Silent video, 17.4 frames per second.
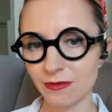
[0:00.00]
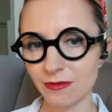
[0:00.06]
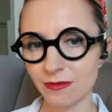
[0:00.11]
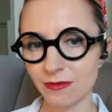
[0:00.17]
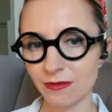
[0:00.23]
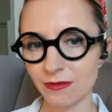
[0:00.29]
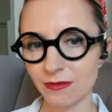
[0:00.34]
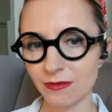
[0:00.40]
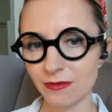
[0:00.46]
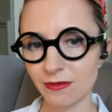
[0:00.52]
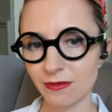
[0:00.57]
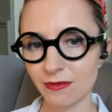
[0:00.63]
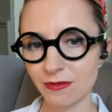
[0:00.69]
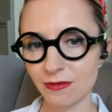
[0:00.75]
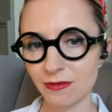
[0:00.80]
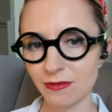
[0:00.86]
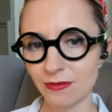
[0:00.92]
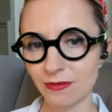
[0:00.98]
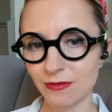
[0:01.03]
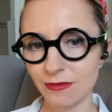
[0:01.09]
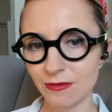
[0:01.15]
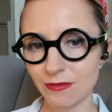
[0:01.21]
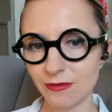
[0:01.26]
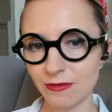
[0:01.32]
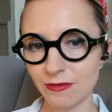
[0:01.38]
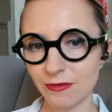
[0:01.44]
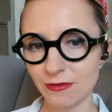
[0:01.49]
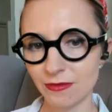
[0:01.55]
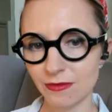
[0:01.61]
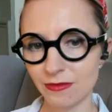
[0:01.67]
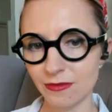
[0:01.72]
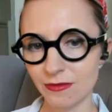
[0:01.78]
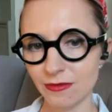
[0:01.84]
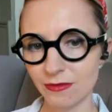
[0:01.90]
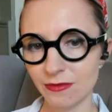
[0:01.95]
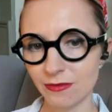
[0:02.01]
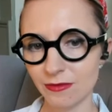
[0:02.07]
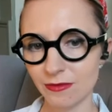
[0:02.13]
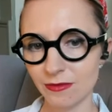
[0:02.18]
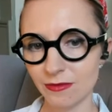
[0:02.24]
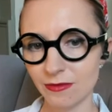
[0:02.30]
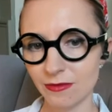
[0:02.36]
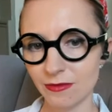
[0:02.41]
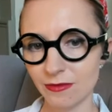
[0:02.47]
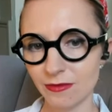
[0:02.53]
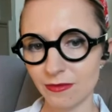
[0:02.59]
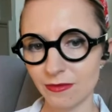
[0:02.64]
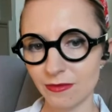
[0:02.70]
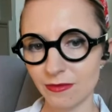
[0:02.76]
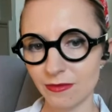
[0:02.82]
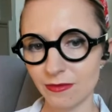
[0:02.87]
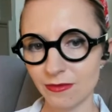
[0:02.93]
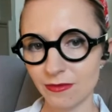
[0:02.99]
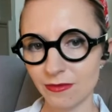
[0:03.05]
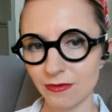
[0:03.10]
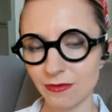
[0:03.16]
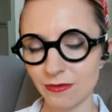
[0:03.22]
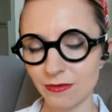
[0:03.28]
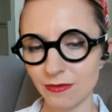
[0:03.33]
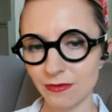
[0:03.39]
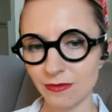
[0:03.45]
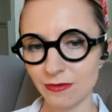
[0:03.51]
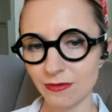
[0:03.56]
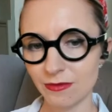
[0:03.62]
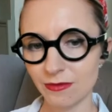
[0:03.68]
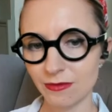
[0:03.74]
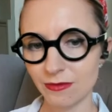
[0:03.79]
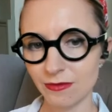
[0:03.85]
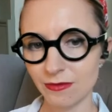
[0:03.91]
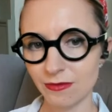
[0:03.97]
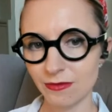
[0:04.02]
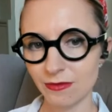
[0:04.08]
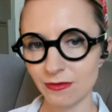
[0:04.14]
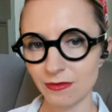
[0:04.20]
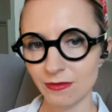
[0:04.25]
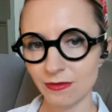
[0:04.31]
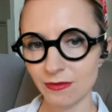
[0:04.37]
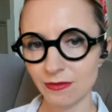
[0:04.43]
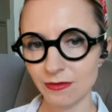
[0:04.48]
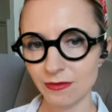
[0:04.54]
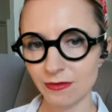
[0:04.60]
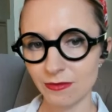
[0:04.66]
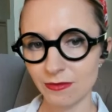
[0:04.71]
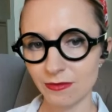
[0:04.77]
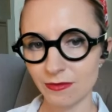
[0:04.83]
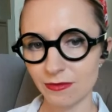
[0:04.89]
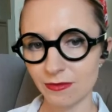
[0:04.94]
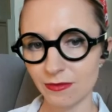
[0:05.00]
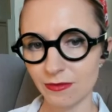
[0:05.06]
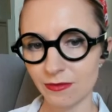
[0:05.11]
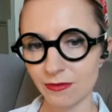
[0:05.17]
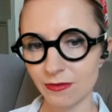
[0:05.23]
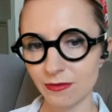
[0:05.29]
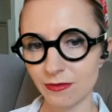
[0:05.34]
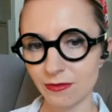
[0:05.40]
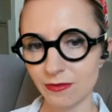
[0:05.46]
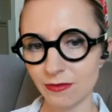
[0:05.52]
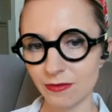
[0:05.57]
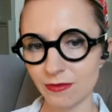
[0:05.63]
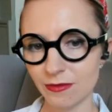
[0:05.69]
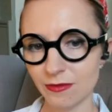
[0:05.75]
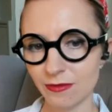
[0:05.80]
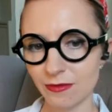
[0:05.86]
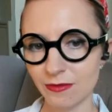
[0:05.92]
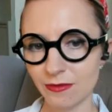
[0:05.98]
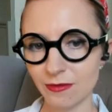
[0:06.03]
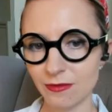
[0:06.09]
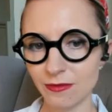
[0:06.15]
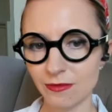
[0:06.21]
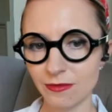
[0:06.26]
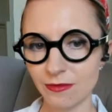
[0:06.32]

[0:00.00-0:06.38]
The person shown says nothing.